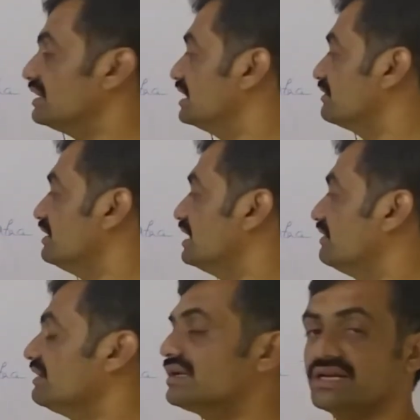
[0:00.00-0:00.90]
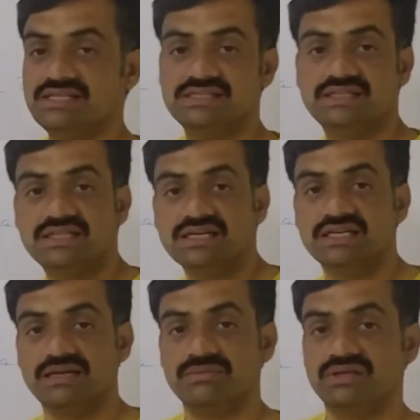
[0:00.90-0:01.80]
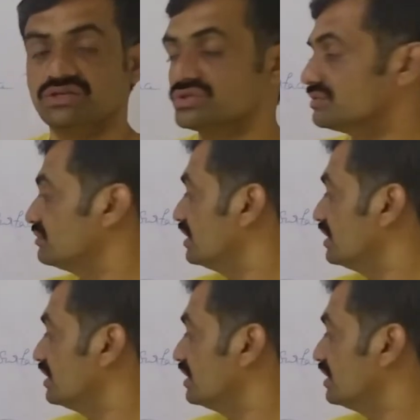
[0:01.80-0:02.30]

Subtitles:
liquid level risen in the capillary tube.